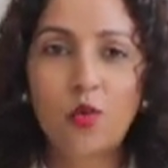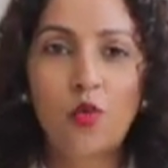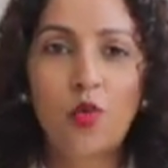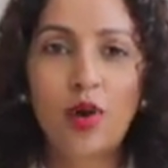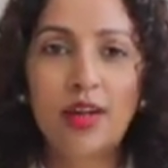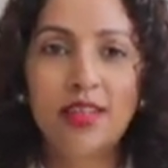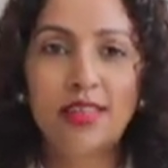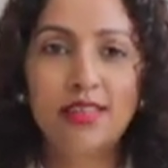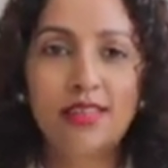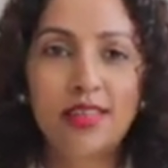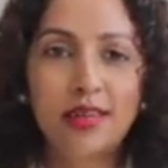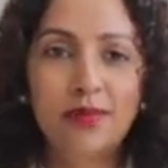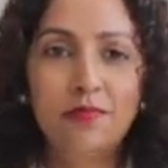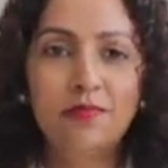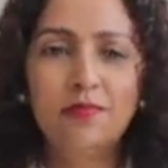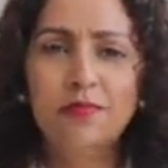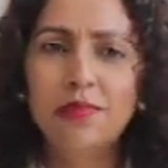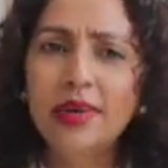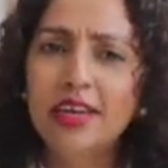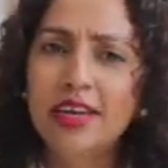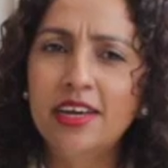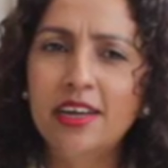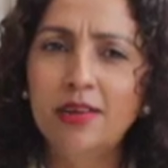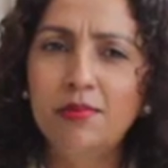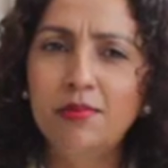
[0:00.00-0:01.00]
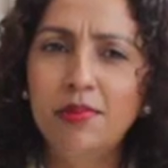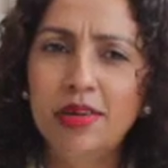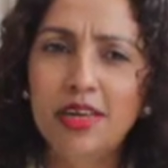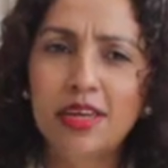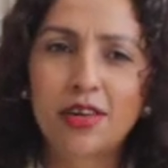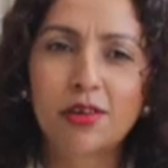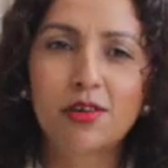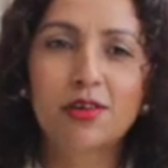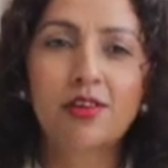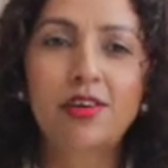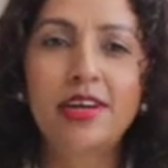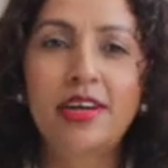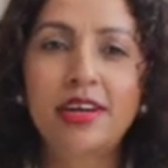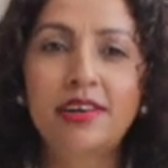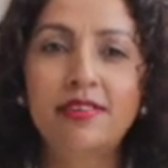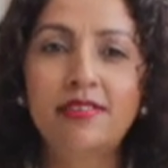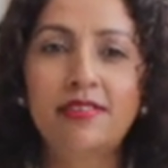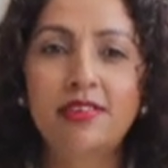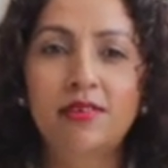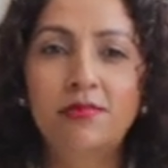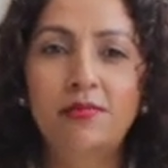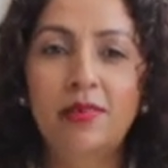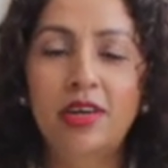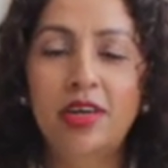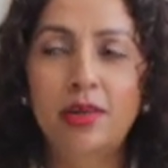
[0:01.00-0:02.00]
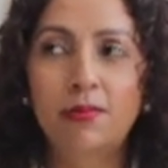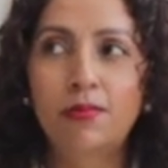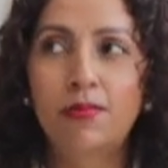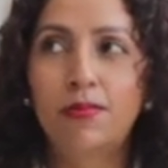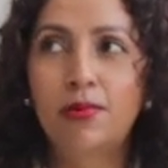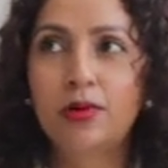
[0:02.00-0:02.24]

one that made me and created me and